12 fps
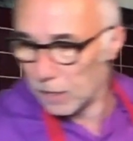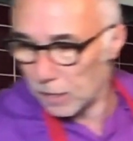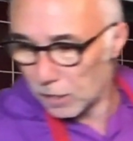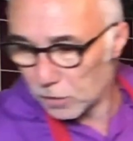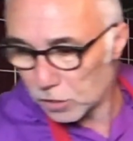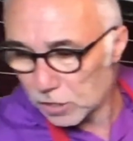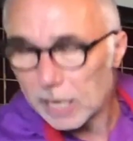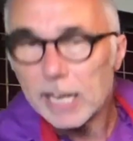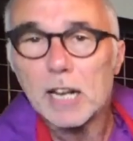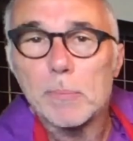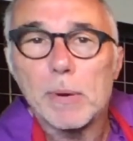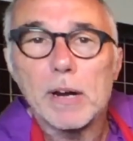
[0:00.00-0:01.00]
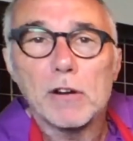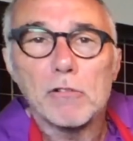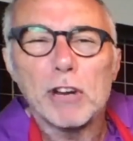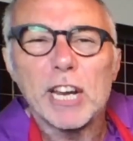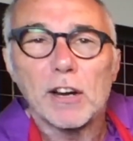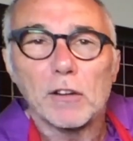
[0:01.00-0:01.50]
Just a little bit of
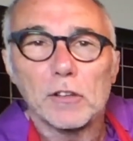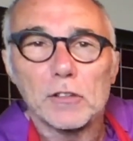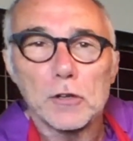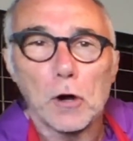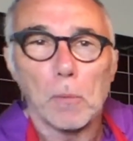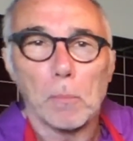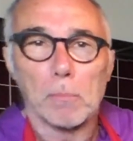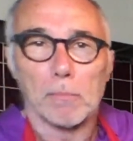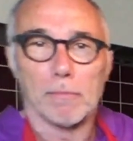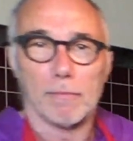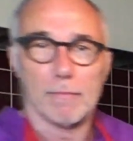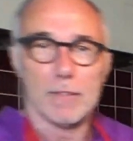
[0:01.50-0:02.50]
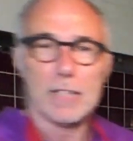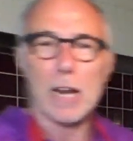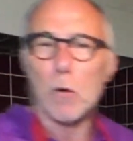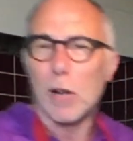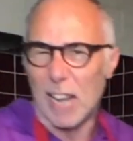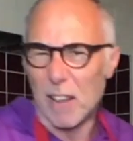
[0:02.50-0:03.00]
green on the top. I said, oh,
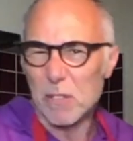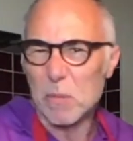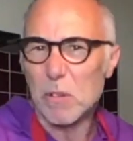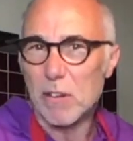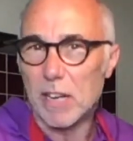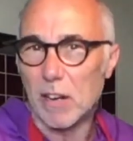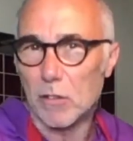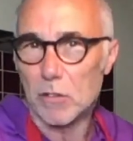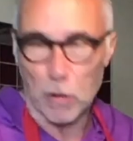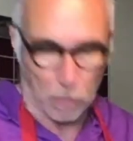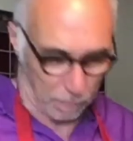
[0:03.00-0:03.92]
can I have some green on the top?